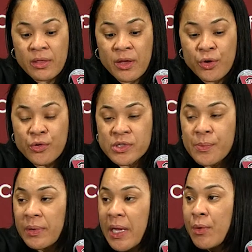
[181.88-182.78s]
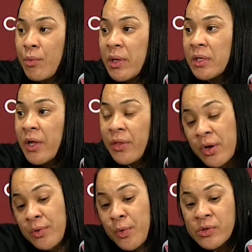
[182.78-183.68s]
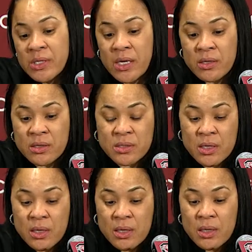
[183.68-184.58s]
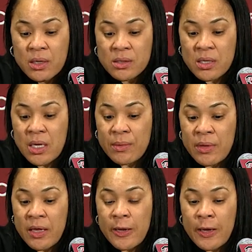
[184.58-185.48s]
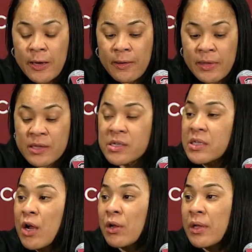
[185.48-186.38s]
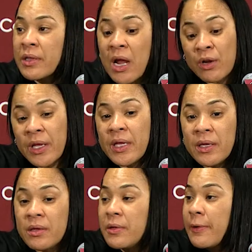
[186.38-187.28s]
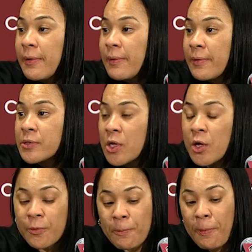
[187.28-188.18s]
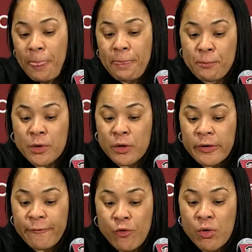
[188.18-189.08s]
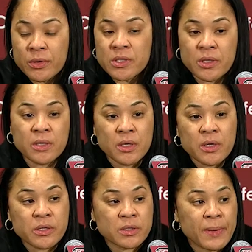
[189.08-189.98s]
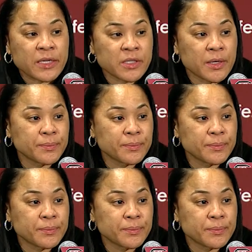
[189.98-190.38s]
they're used to playing with one another. They're the most seasoned team that's in our league. So we're looking forward to the matchup.